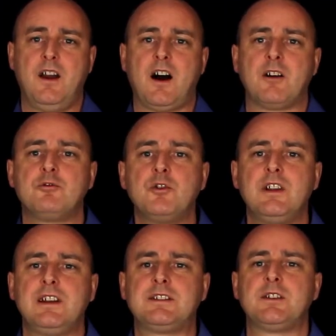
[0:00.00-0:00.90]
I
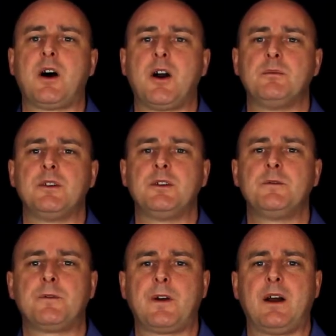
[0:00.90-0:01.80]
really do hope that you
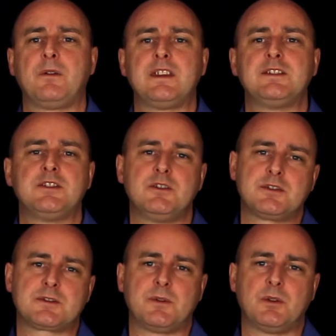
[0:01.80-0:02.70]
found these
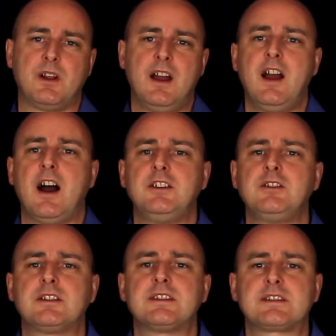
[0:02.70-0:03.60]
useful and you
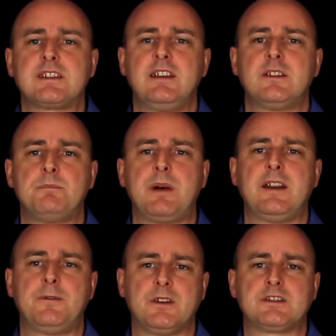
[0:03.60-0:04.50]
can see the
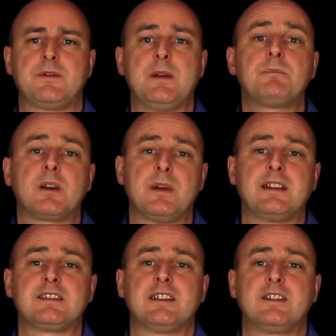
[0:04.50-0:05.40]
benefit of
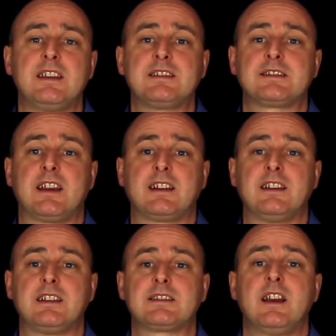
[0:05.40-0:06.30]
implementing these
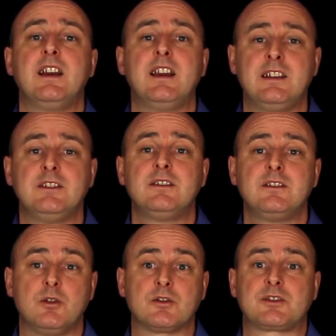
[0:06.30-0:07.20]
techniques in
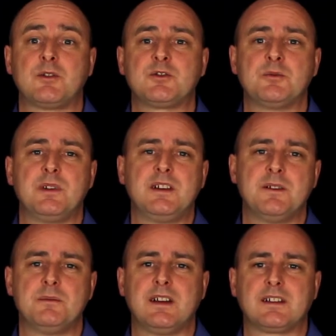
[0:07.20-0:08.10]
your social
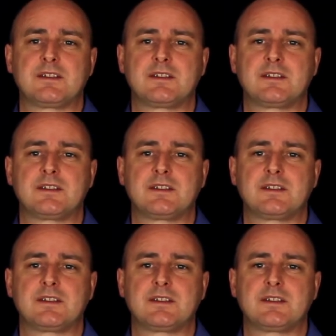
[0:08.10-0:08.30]
media mix.